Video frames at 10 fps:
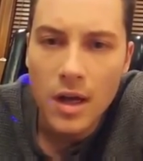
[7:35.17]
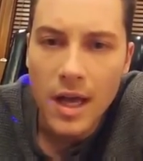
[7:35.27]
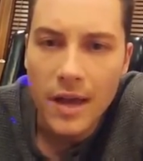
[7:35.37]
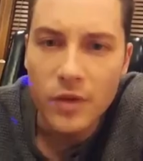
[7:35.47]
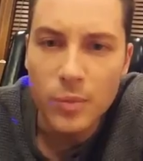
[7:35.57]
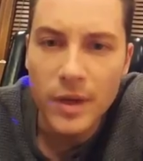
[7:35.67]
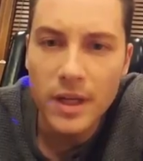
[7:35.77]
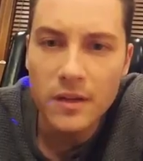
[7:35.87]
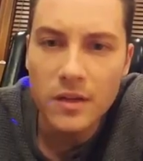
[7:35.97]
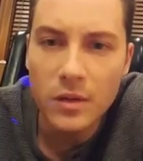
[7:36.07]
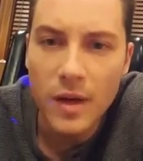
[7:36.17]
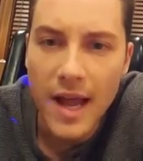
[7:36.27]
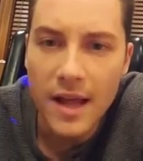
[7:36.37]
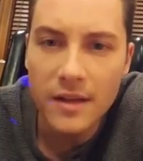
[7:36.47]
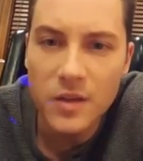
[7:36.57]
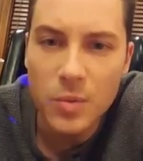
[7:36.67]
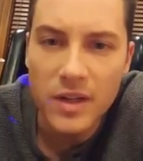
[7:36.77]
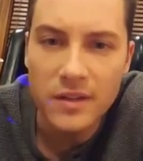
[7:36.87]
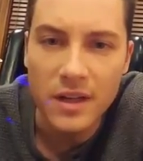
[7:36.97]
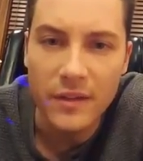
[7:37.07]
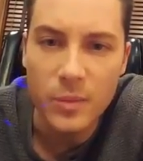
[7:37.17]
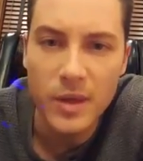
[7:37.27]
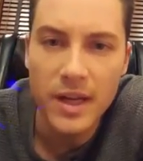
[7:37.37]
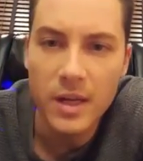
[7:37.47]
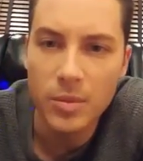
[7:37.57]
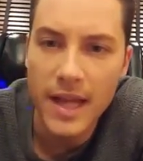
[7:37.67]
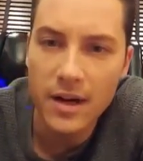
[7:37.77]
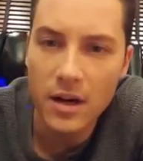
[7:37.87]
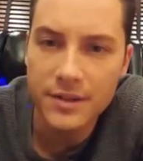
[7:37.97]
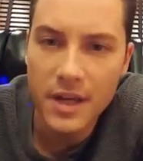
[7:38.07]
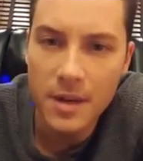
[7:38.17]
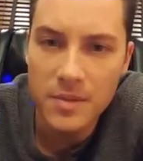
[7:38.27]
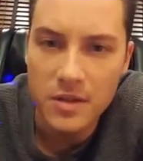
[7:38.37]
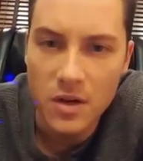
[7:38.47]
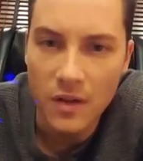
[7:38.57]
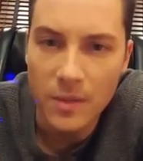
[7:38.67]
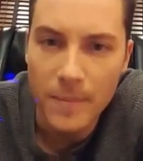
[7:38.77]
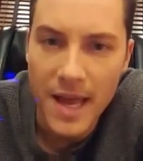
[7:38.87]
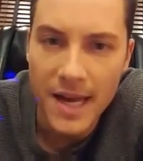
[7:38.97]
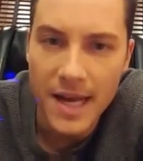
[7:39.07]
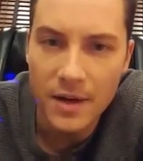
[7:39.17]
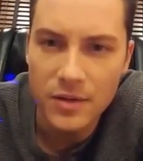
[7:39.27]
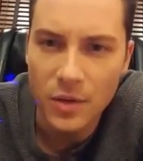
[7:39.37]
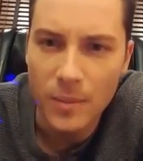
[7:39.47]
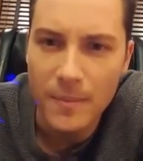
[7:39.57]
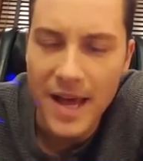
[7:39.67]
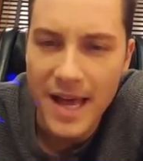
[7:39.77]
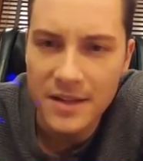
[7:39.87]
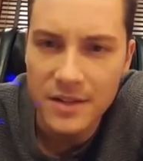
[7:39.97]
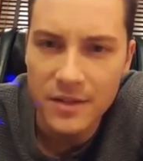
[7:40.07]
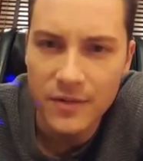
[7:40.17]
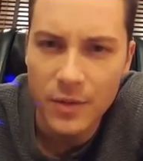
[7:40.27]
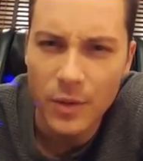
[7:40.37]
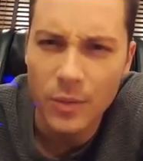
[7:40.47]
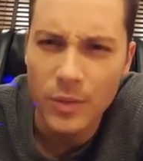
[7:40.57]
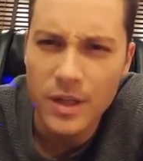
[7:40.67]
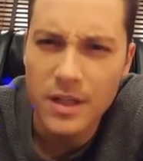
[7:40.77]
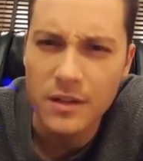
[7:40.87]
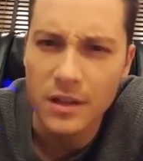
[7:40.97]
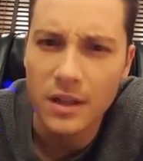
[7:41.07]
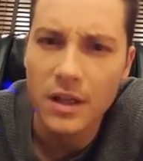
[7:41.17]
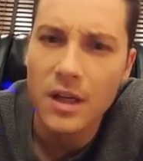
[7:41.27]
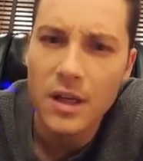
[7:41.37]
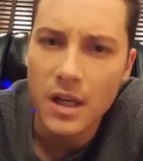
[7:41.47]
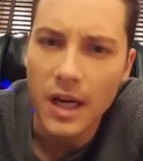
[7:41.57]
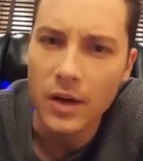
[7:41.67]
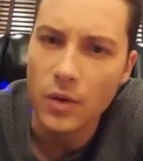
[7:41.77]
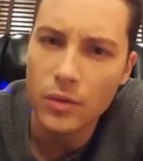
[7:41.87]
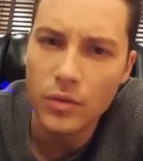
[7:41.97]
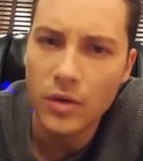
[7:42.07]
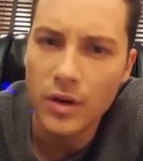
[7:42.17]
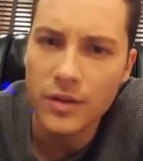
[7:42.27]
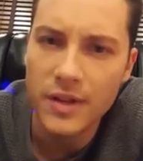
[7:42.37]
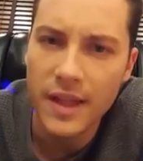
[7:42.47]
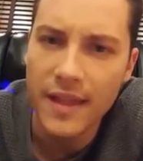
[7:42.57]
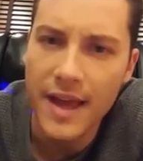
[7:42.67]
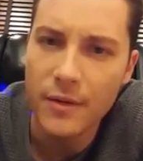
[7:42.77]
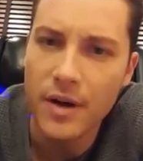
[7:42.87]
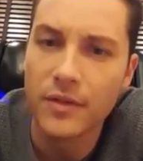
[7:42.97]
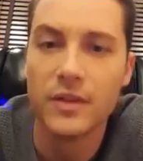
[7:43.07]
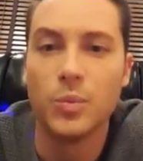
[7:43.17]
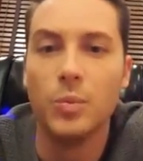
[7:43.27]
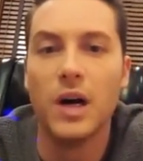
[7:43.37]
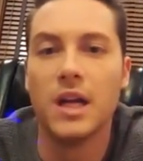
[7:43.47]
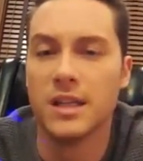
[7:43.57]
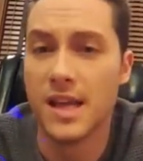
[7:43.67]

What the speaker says: Have you been to Alan Springsteen? Have you been to any Blackhawks games? It's called the Madhouse or Madison for a reason. I don't understand that reference, but